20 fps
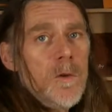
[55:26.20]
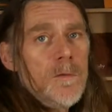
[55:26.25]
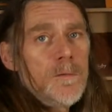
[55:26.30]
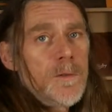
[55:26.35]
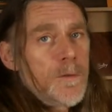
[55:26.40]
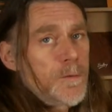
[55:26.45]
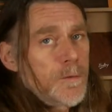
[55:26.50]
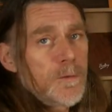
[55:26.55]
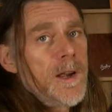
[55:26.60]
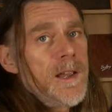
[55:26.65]

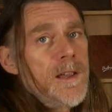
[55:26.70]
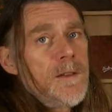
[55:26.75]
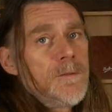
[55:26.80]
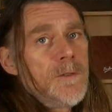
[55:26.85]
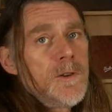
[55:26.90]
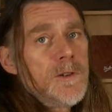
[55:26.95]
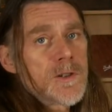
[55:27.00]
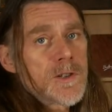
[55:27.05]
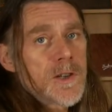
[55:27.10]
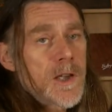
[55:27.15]
for free.
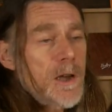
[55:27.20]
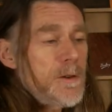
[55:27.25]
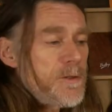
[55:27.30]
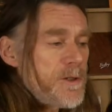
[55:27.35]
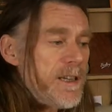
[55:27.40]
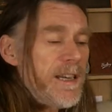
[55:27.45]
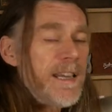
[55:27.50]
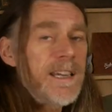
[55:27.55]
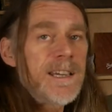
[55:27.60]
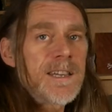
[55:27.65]
If you just go
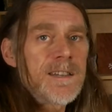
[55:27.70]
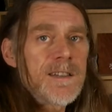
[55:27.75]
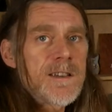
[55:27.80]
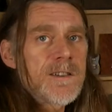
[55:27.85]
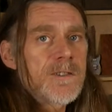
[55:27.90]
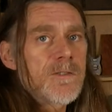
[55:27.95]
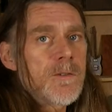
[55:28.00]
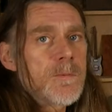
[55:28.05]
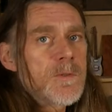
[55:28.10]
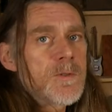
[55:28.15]
to the link in the
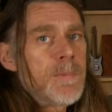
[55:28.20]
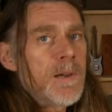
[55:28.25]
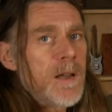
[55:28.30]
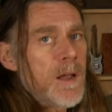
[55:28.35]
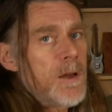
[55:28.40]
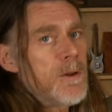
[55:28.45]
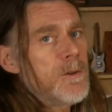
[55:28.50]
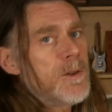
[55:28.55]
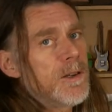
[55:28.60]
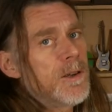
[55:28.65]
description
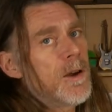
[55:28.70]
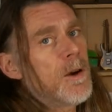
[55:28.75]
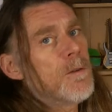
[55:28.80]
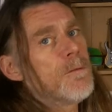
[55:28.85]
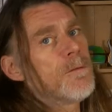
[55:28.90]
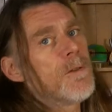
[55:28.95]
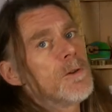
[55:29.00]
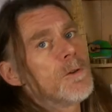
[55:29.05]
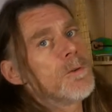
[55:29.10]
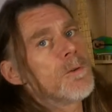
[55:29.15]
below, you can go
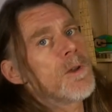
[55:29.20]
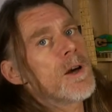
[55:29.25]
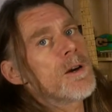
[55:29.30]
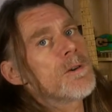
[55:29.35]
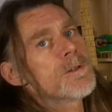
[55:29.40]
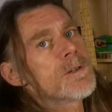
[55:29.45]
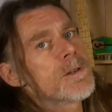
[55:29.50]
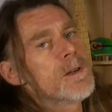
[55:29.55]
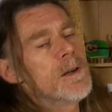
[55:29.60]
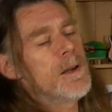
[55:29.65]
and find all
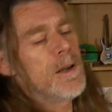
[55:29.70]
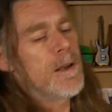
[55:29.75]
those.